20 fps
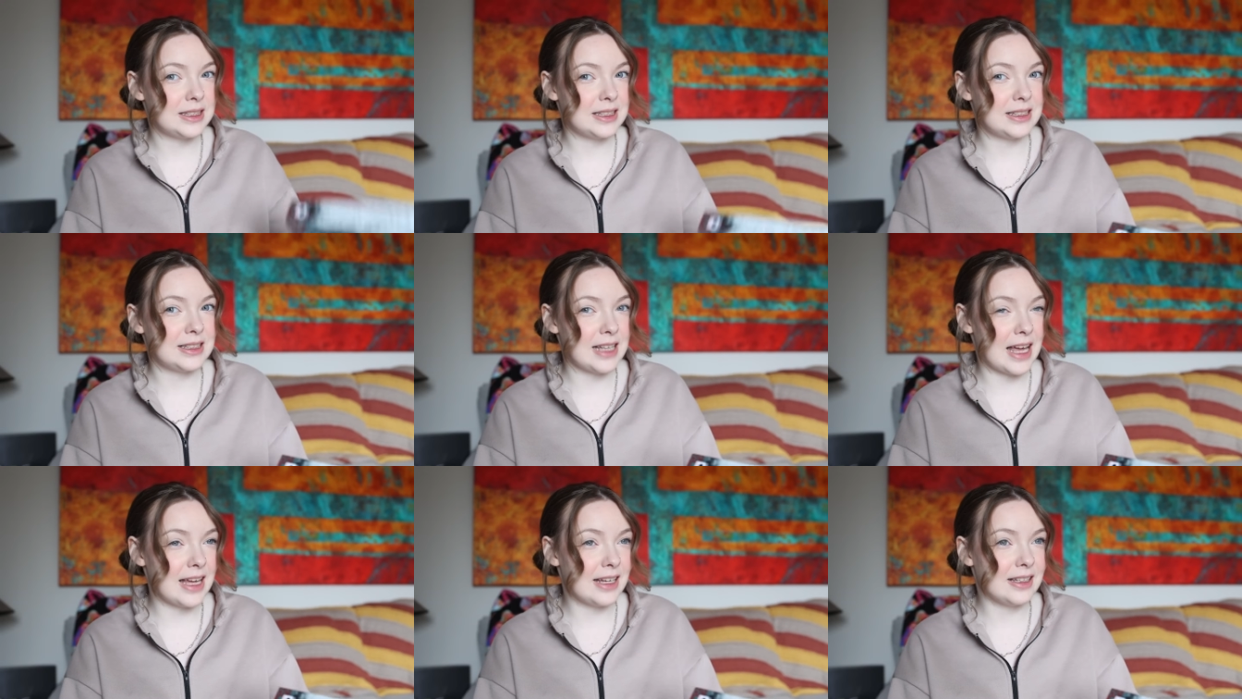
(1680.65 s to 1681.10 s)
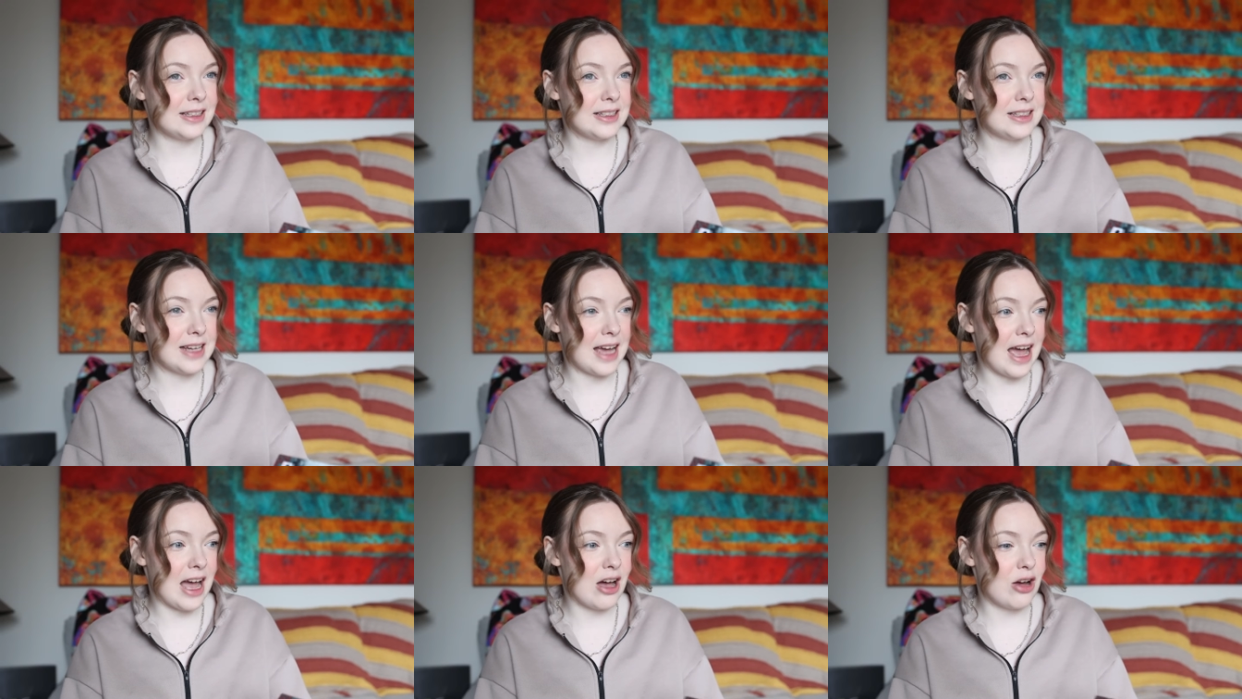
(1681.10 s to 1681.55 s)
set
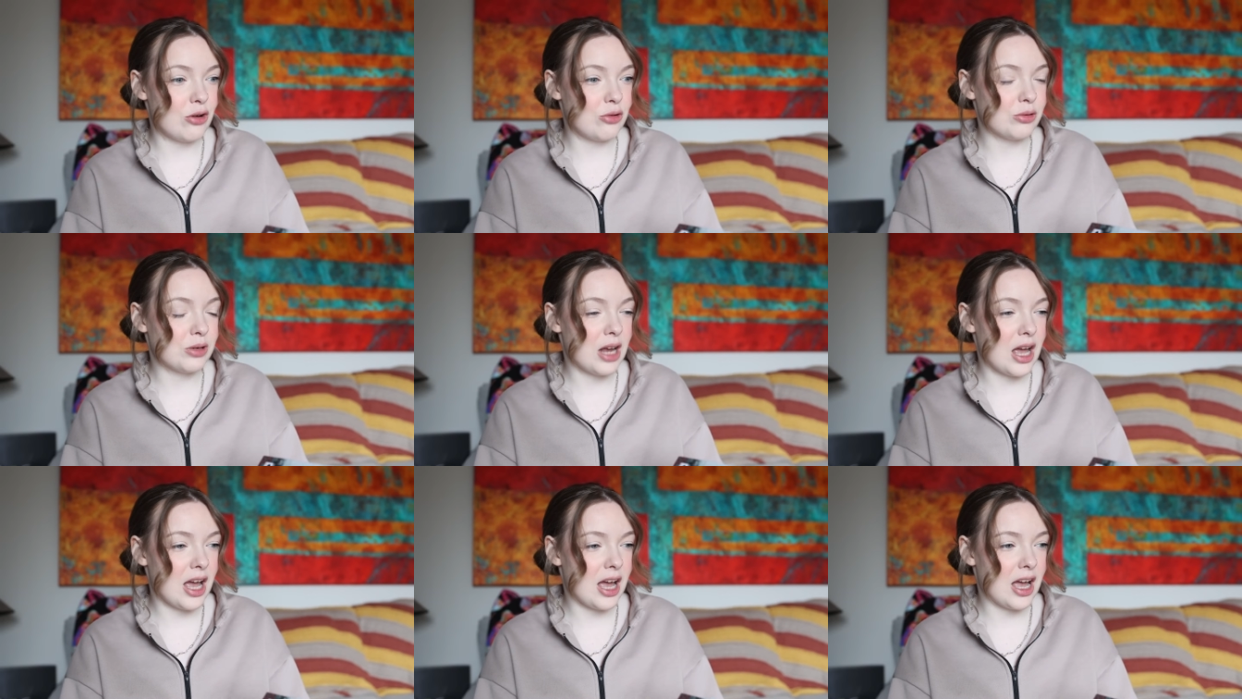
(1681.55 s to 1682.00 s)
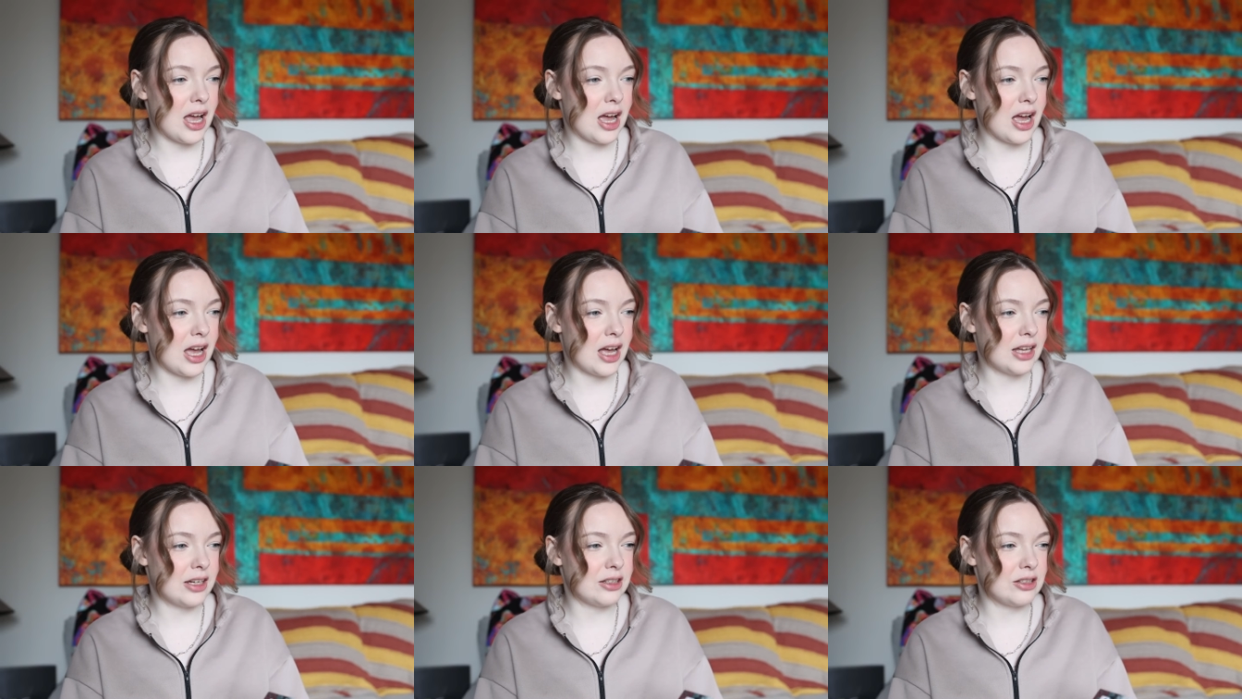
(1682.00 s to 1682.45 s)
down
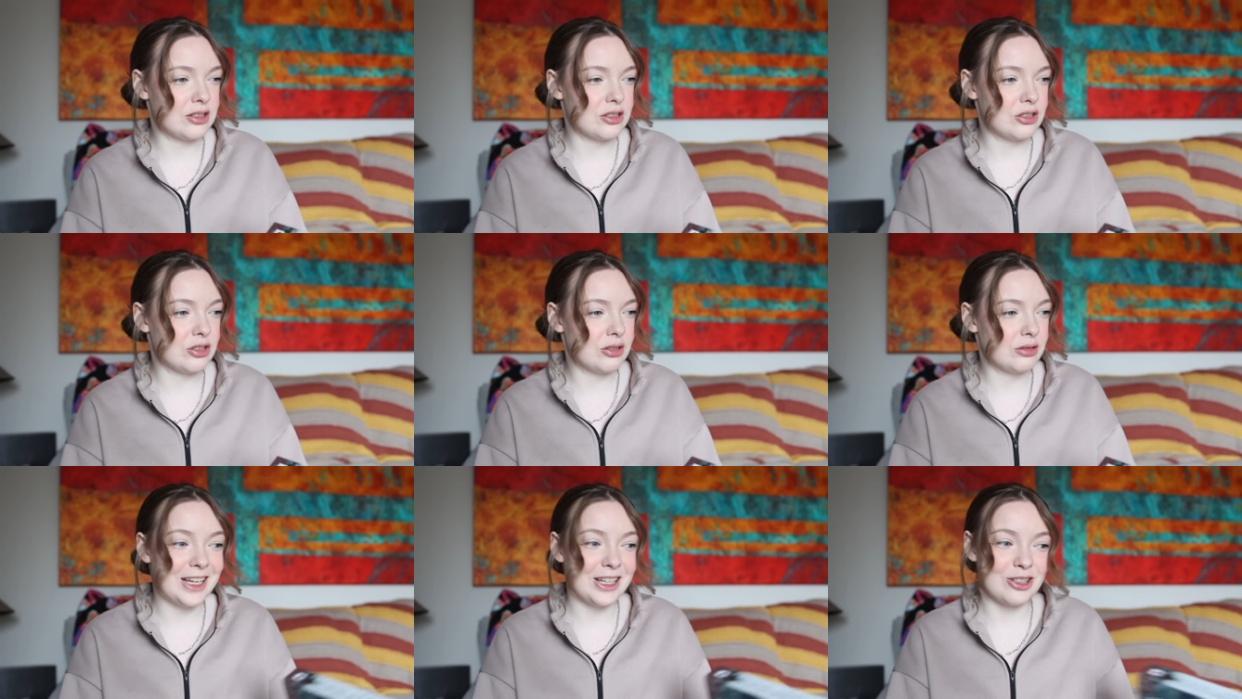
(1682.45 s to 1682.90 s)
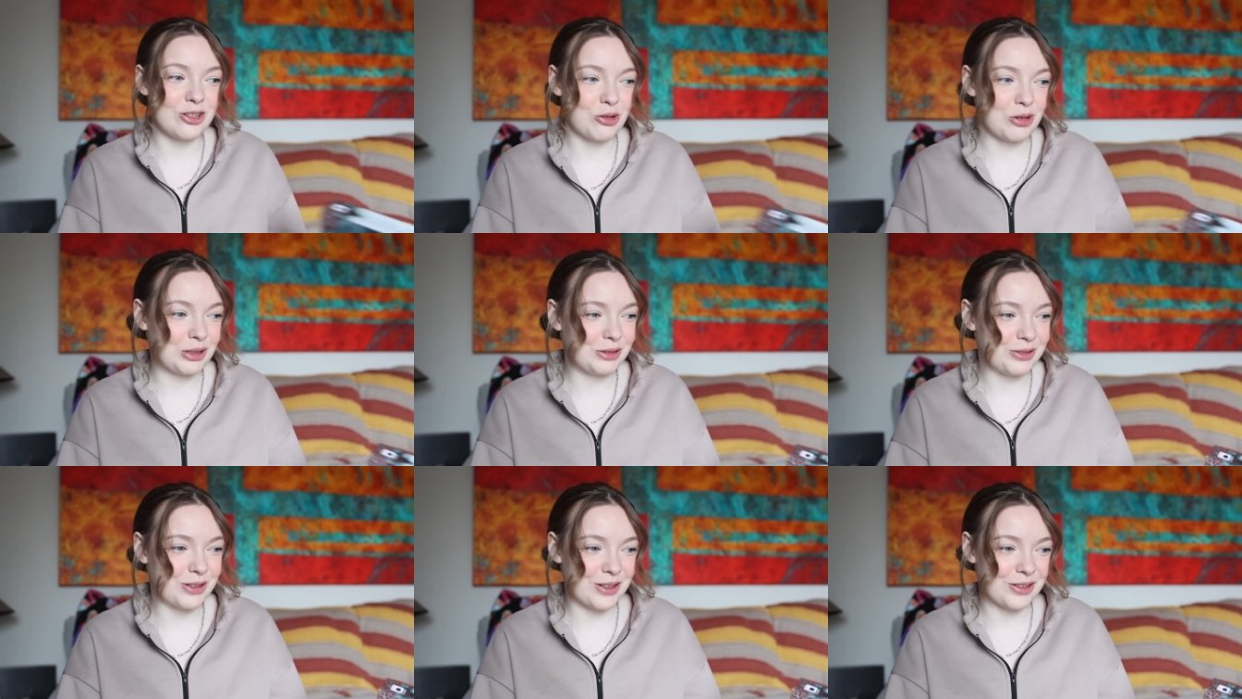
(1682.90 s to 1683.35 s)
and
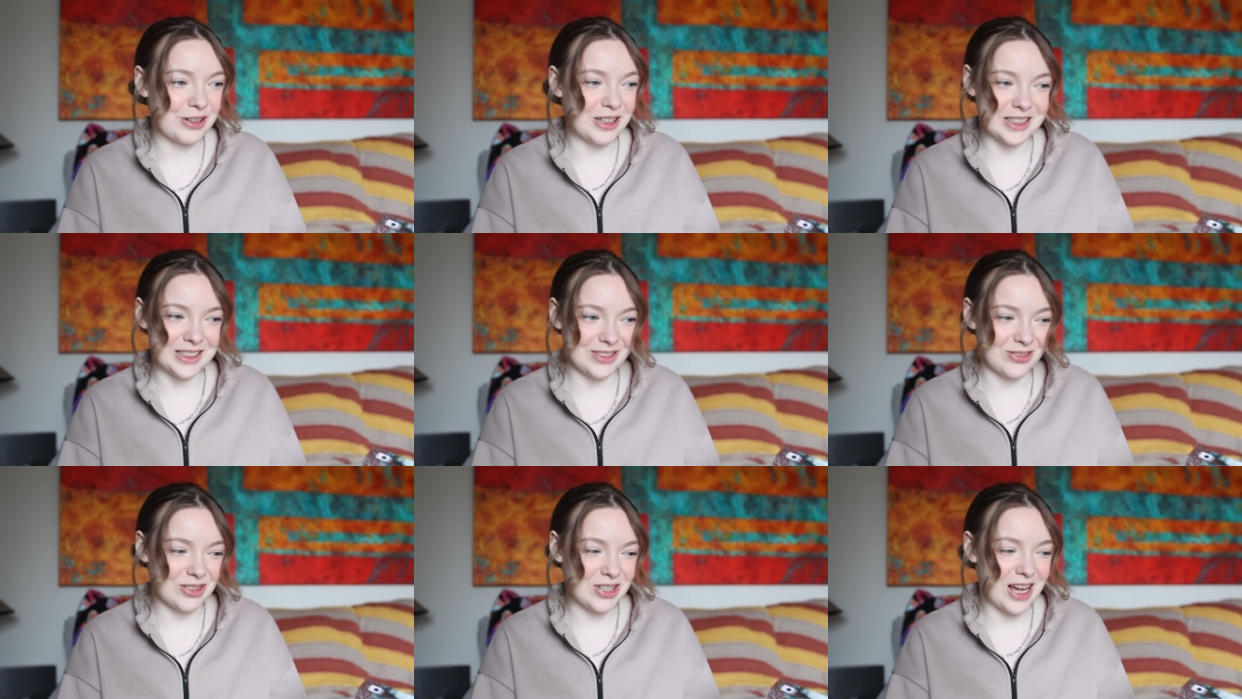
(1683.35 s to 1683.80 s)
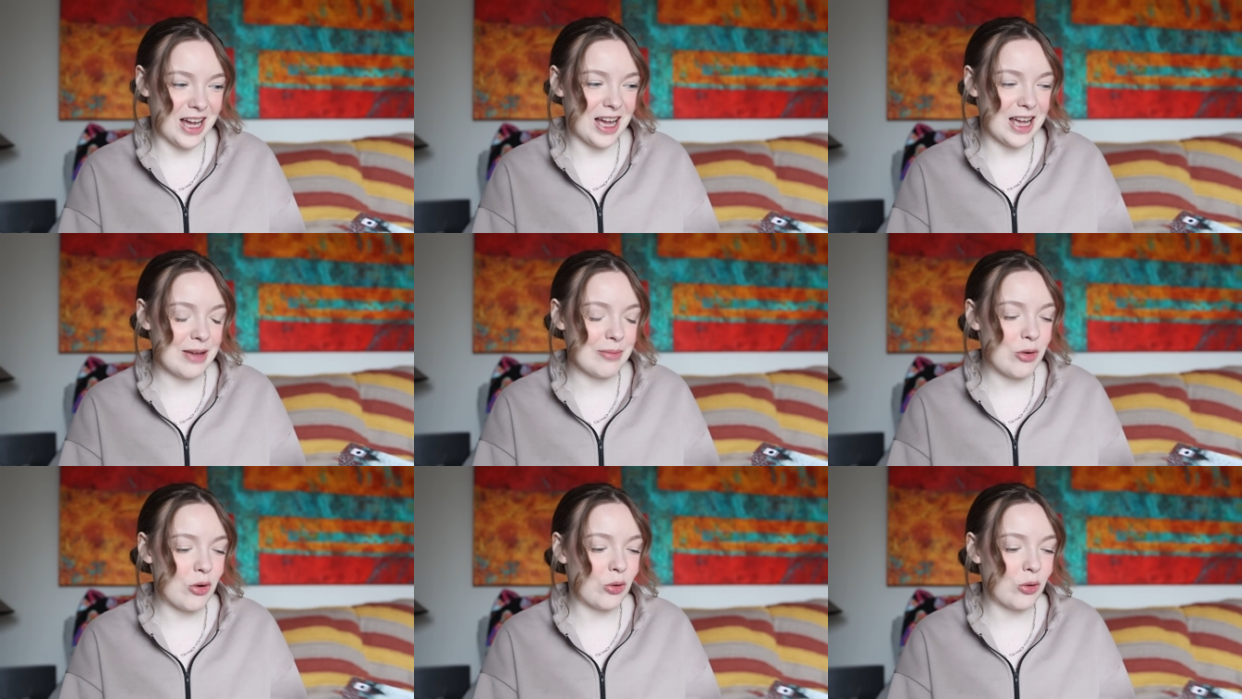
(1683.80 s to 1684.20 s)
ignore for the rest of time.